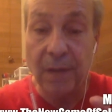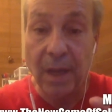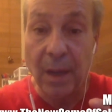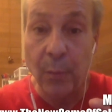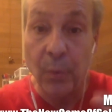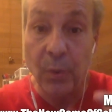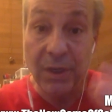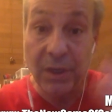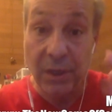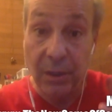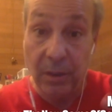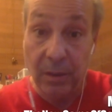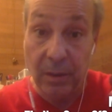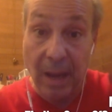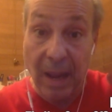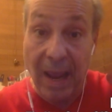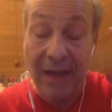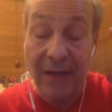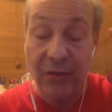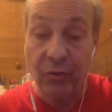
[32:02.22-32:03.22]
we can
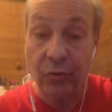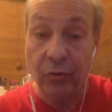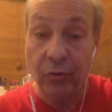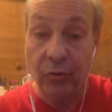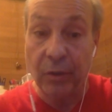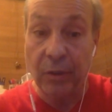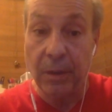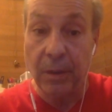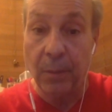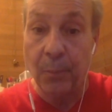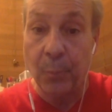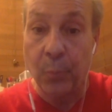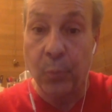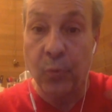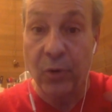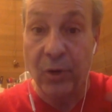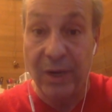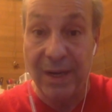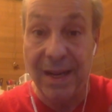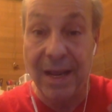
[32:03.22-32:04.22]
actually
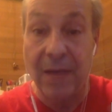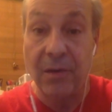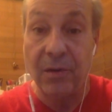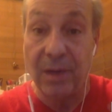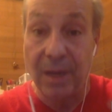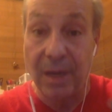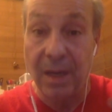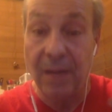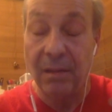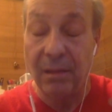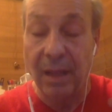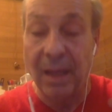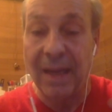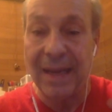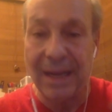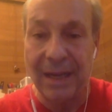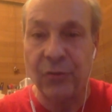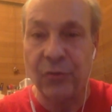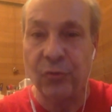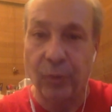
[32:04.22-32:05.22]
print out an
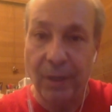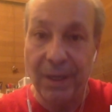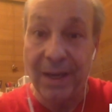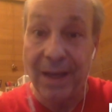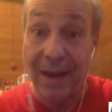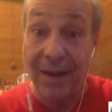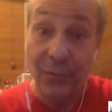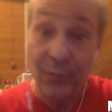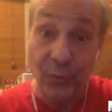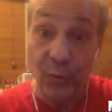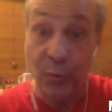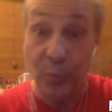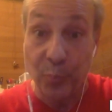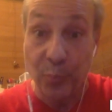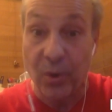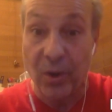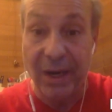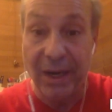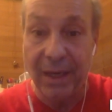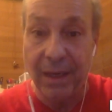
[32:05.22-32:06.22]
x-ray, not of your
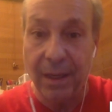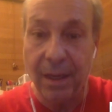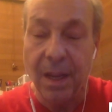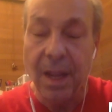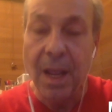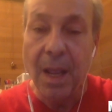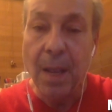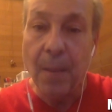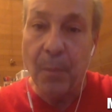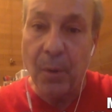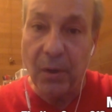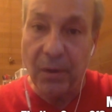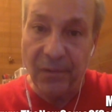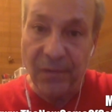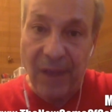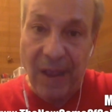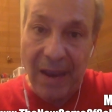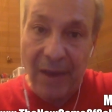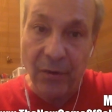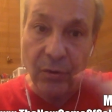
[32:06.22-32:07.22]
brain, but of
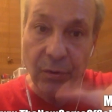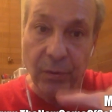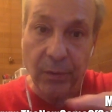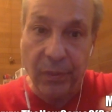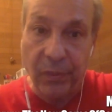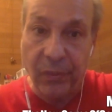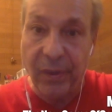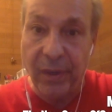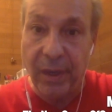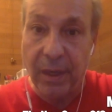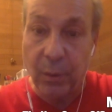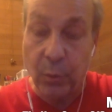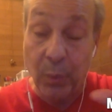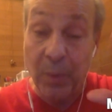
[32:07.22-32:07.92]
how you think.